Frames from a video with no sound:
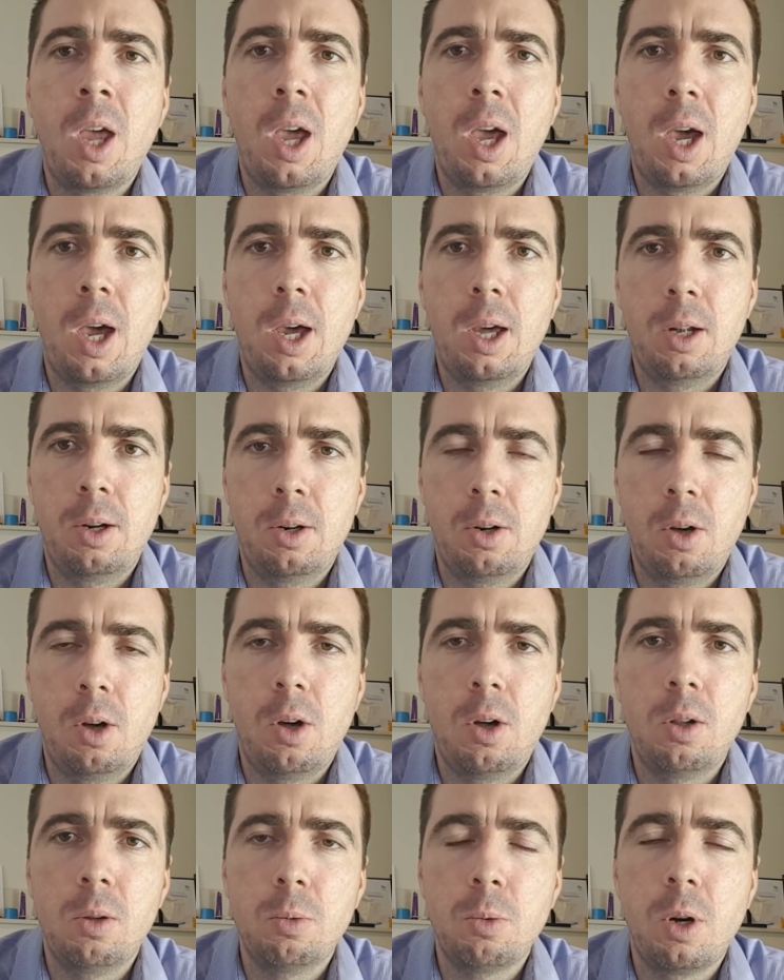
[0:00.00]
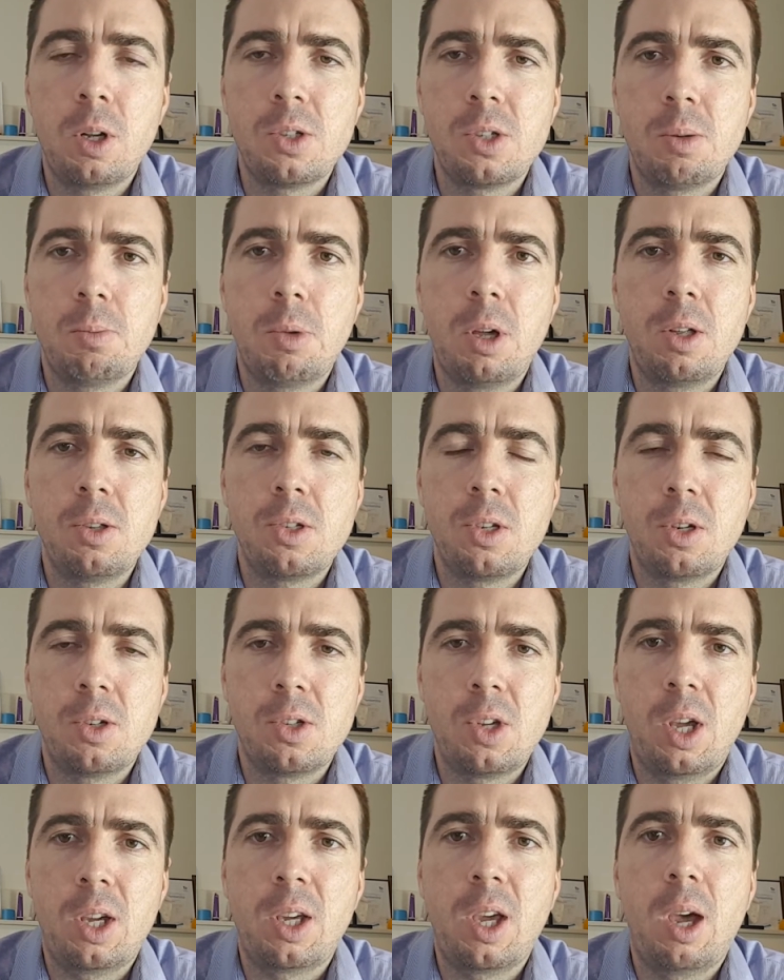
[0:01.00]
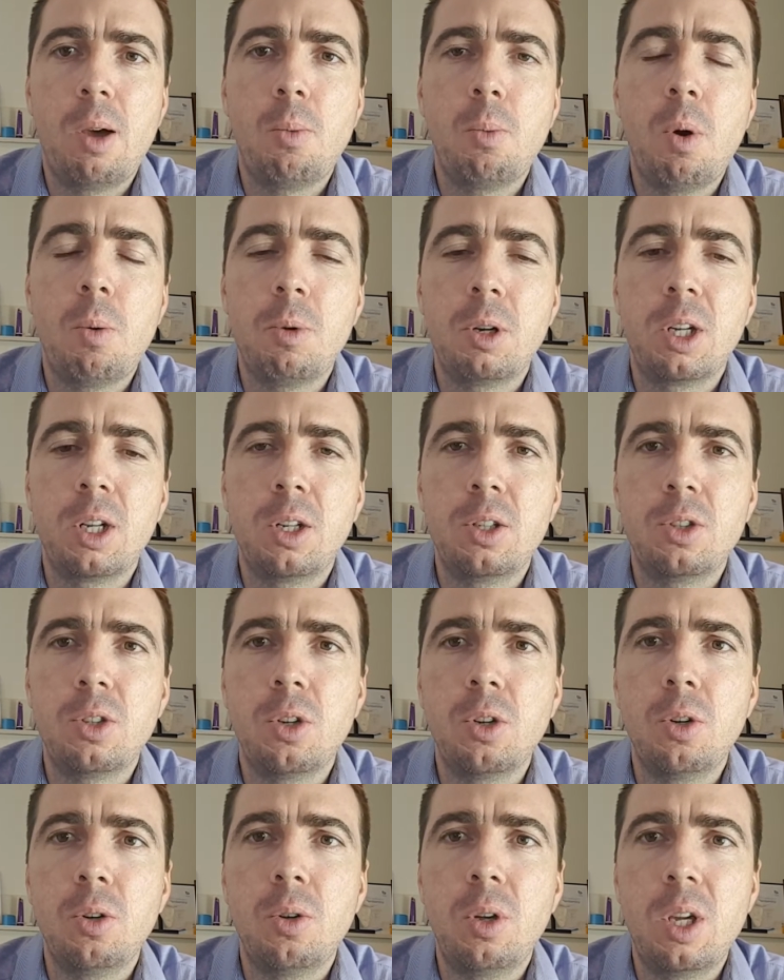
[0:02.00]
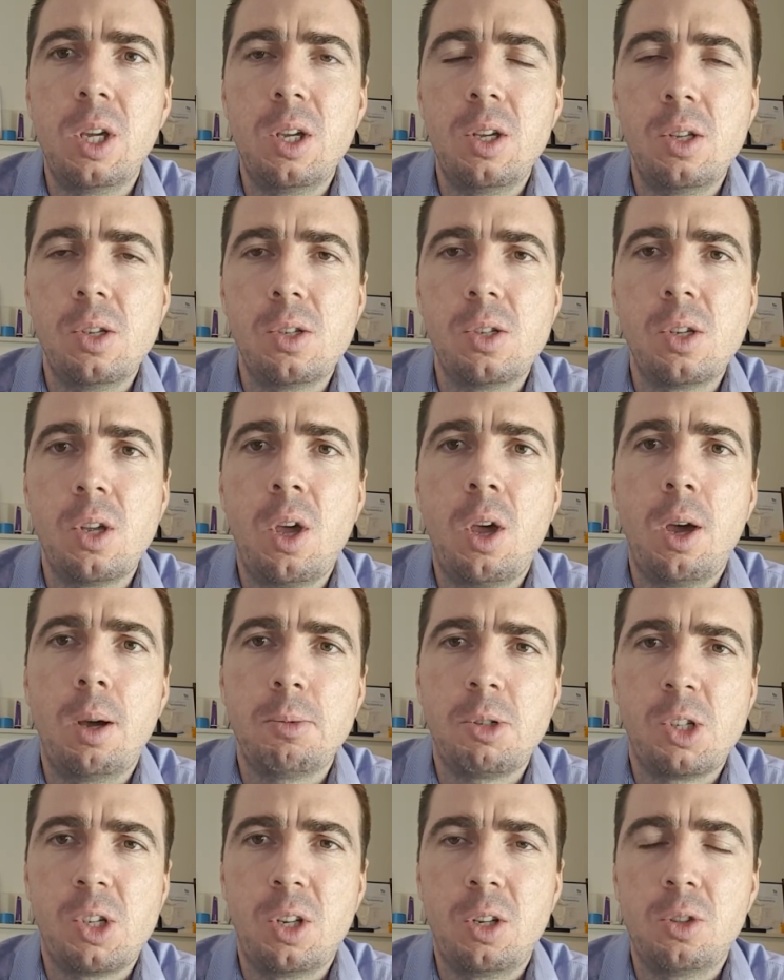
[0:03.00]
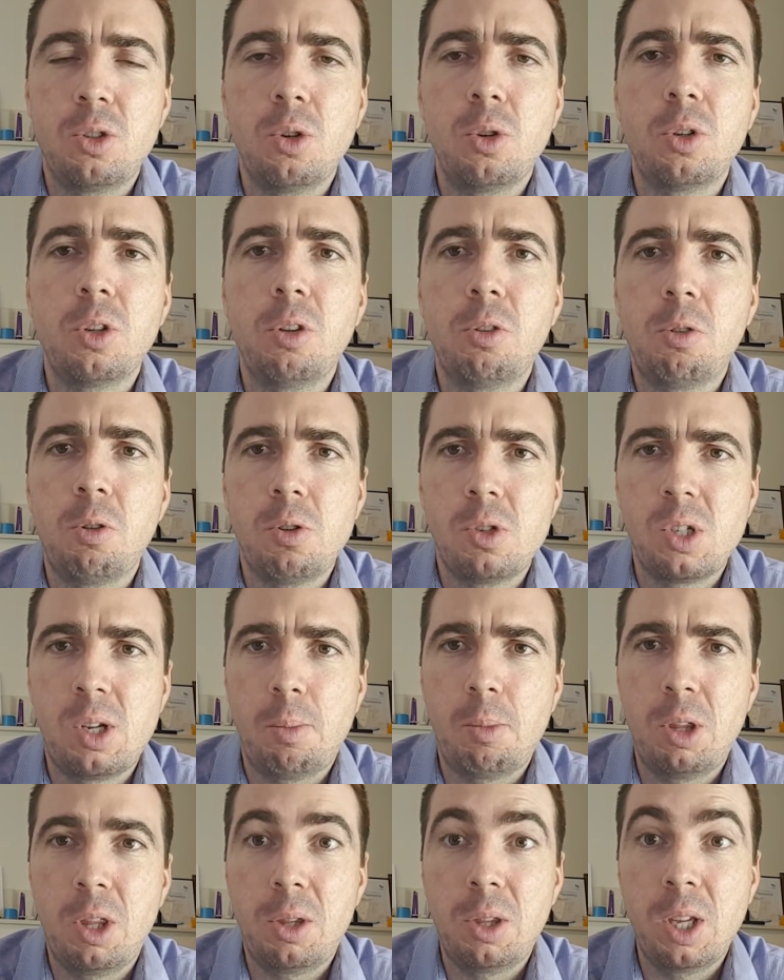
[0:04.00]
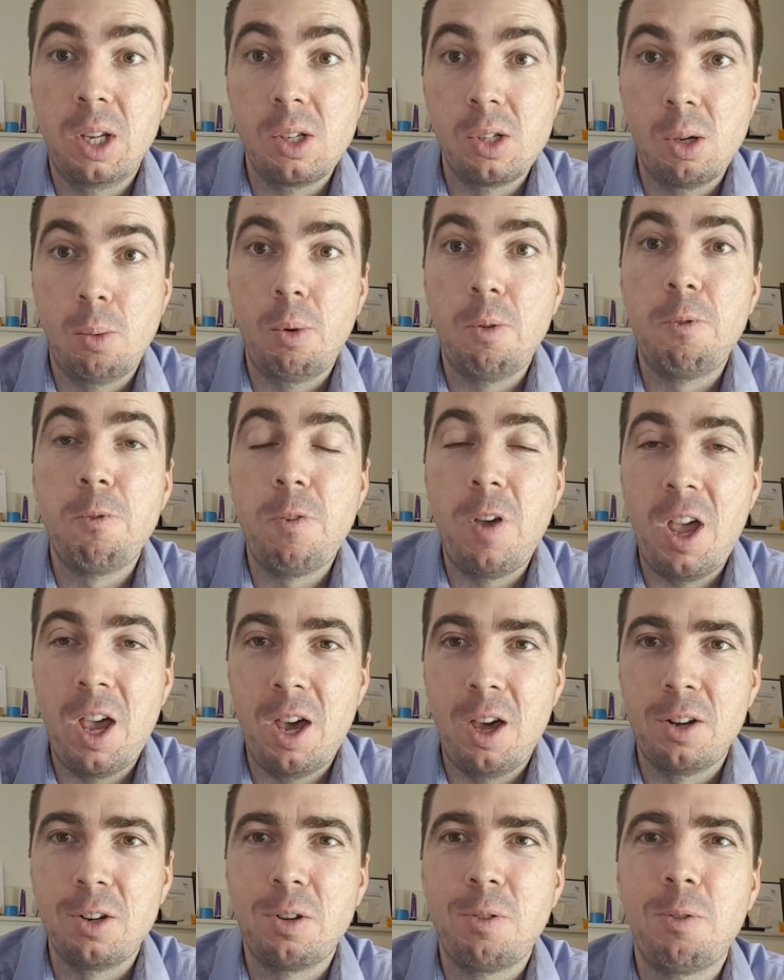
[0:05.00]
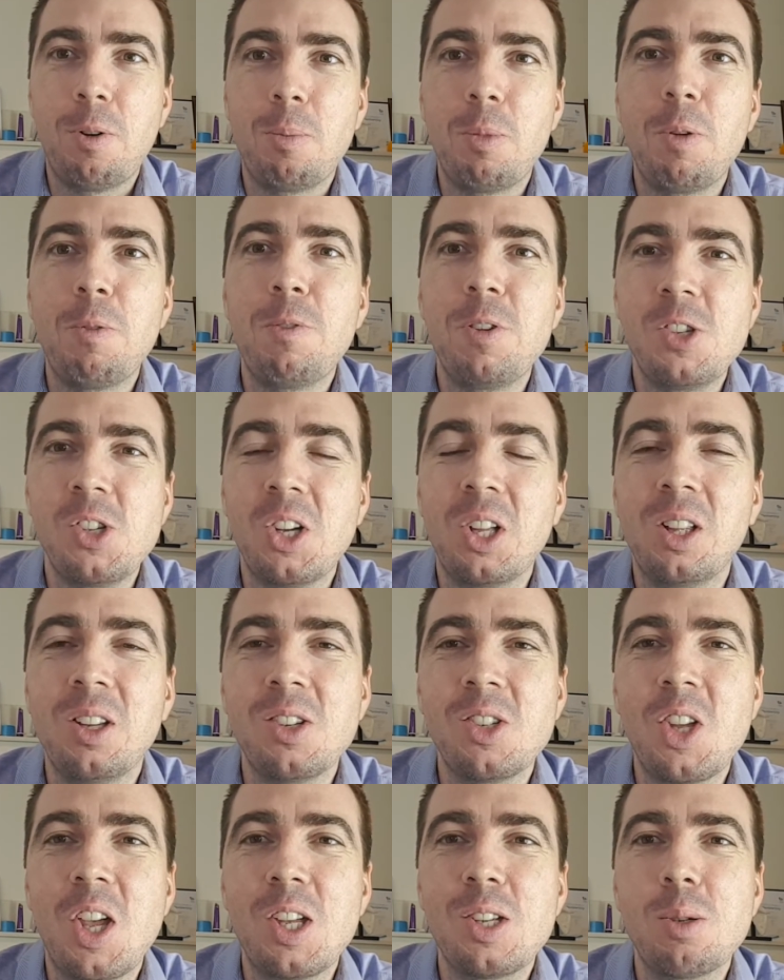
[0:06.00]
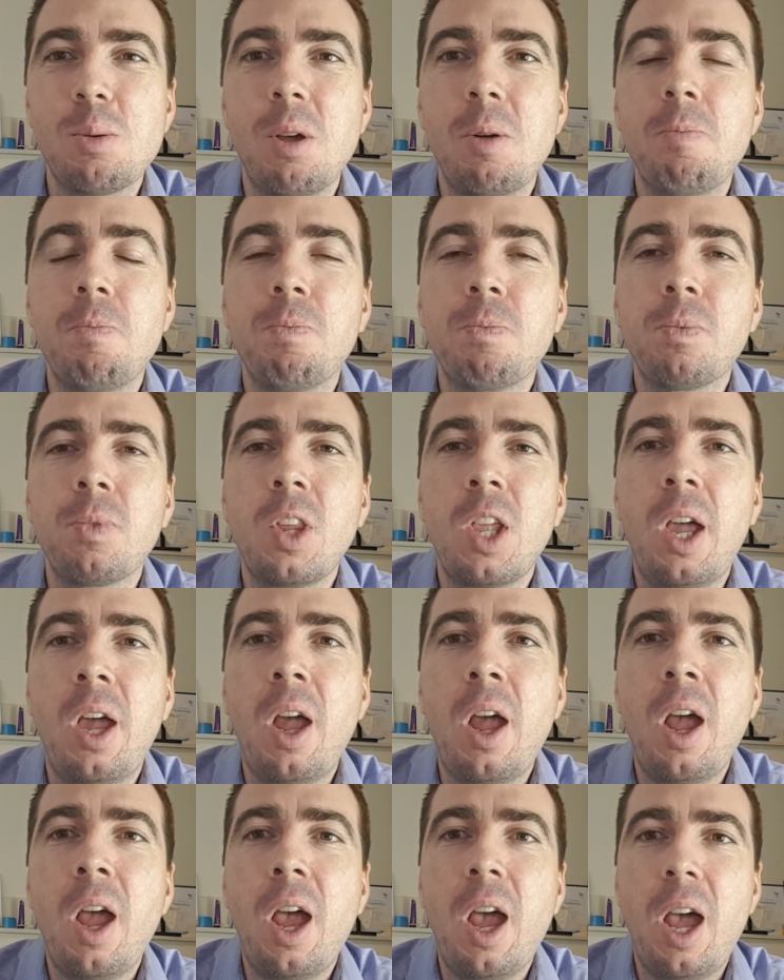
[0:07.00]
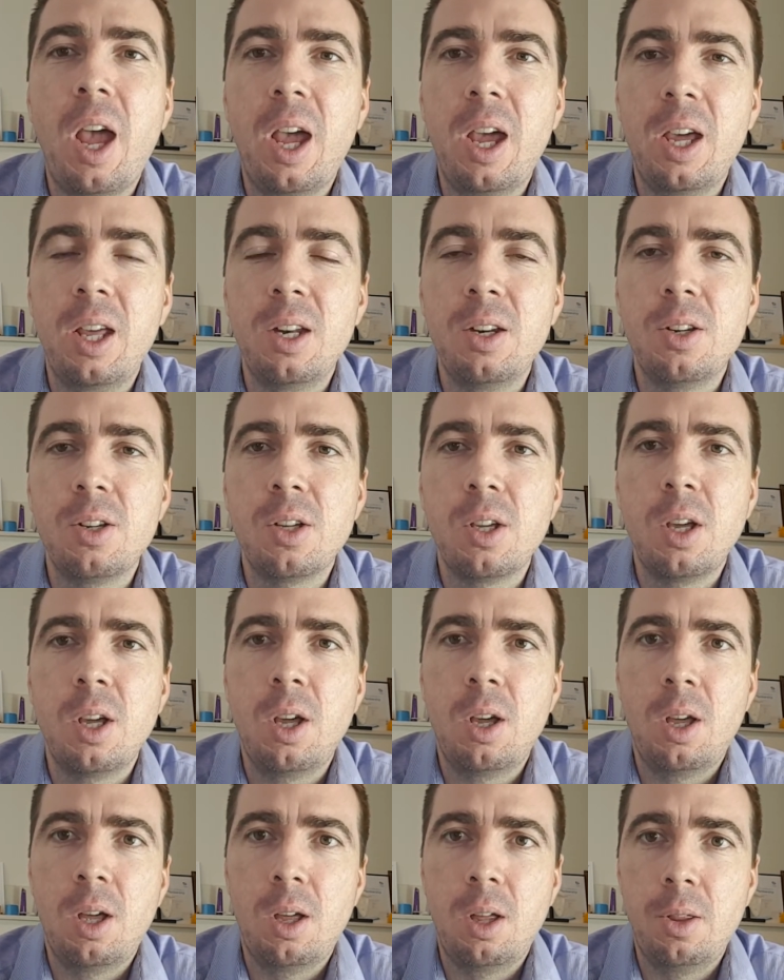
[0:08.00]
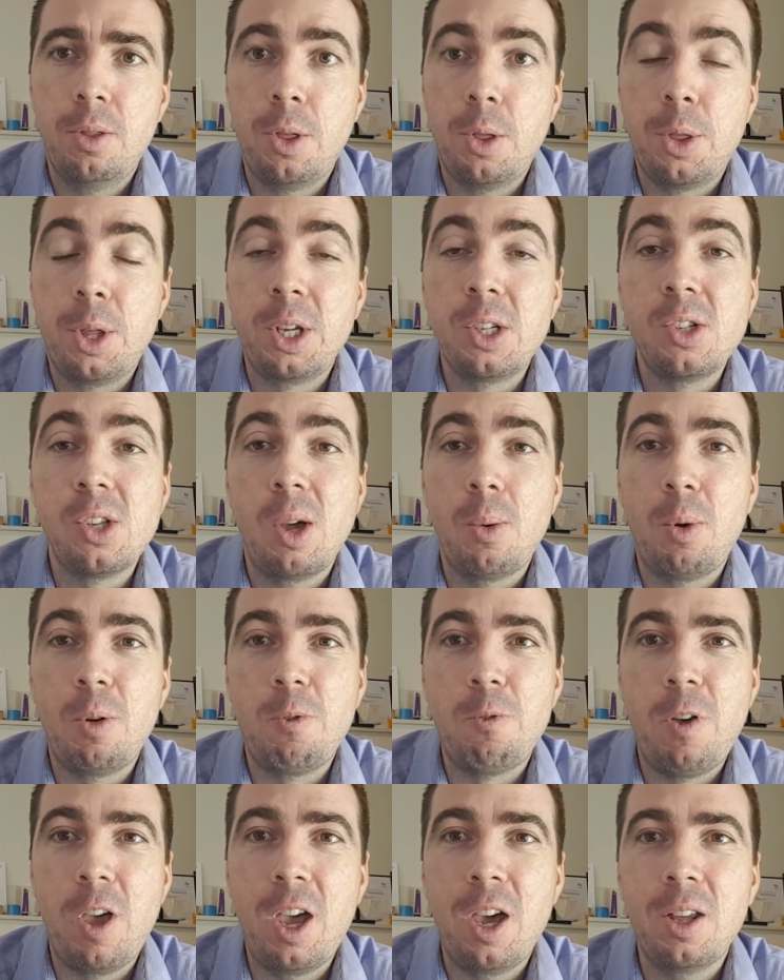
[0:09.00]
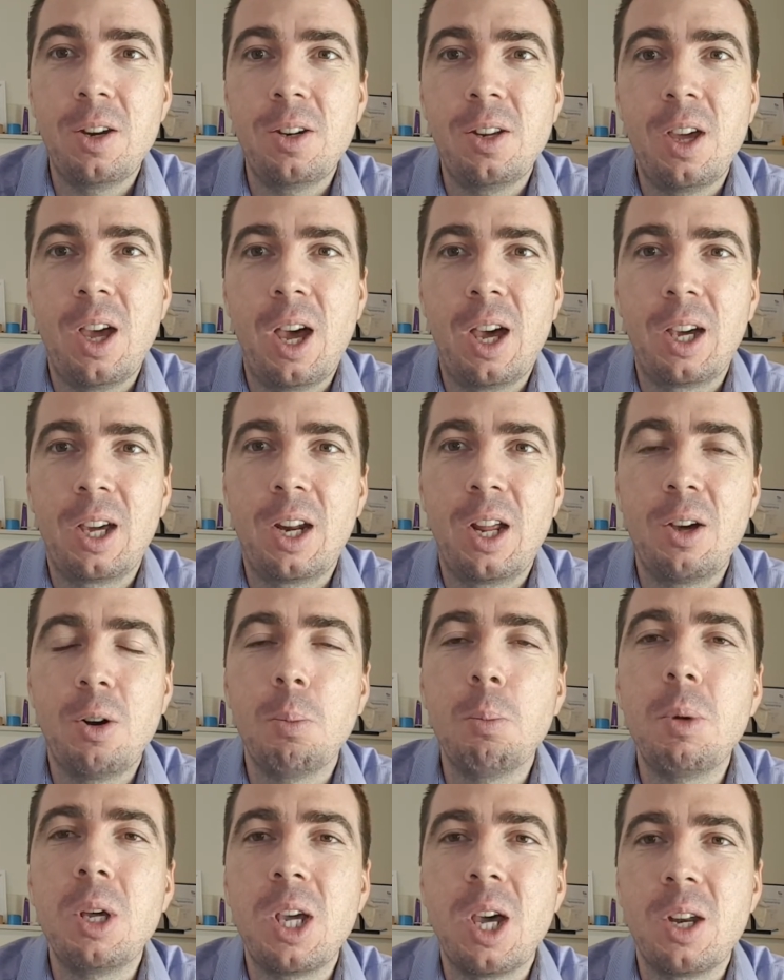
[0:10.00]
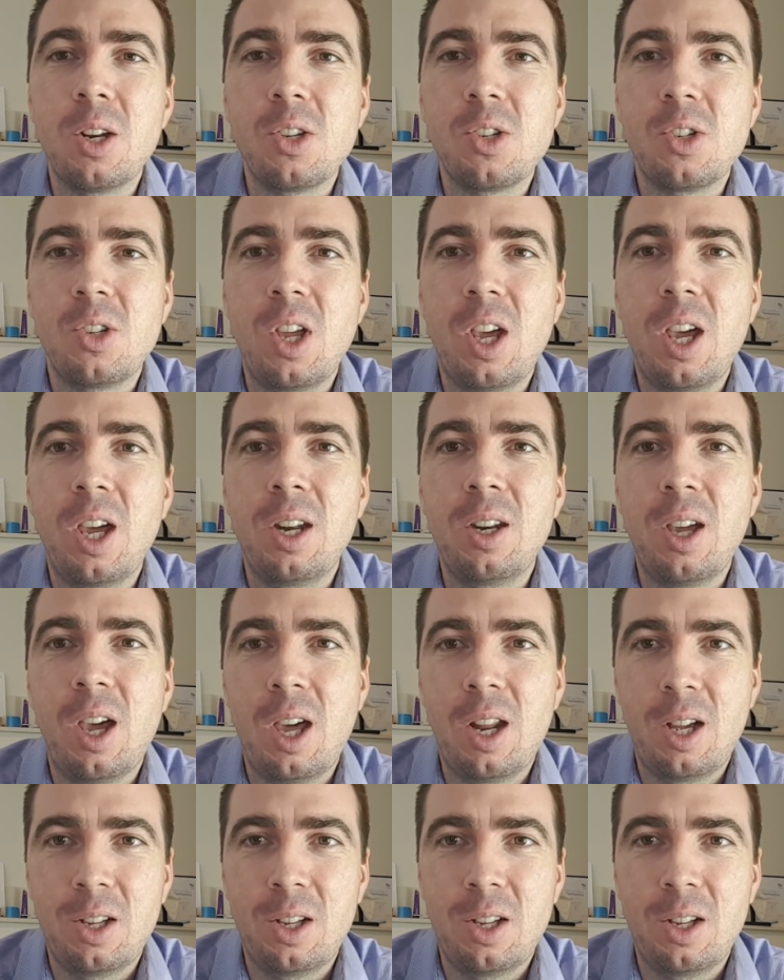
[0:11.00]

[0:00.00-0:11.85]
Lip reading: and I'll write some notes, and I'll say, okay, what we're going to do is I'm just going to talk you through some of the things that we found from the physical assessment. And the things that we found are going to help me understand and